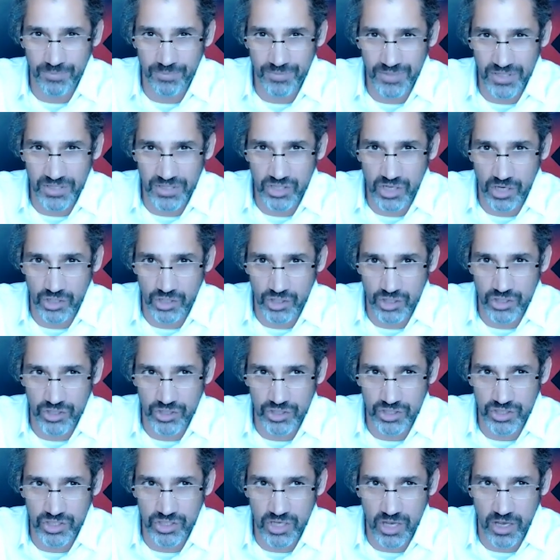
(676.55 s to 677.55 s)

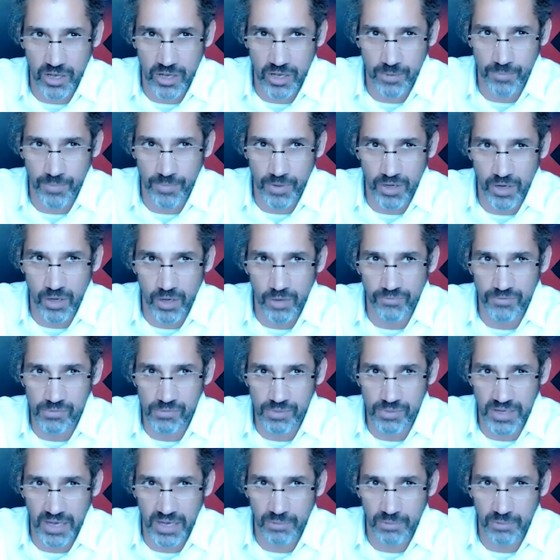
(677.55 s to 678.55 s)
discussions, and hopefully
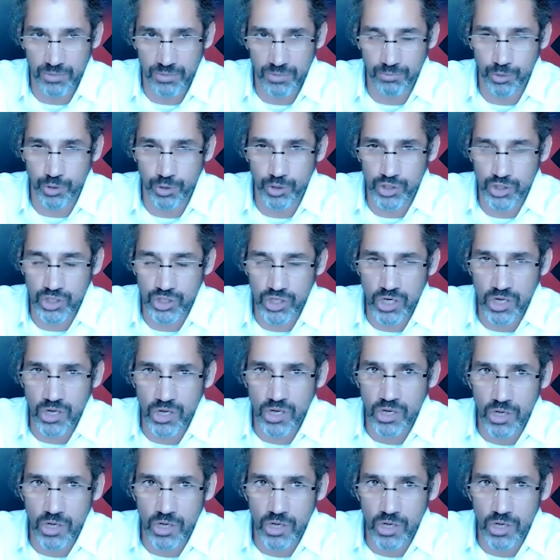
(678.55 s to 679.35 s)
being able to push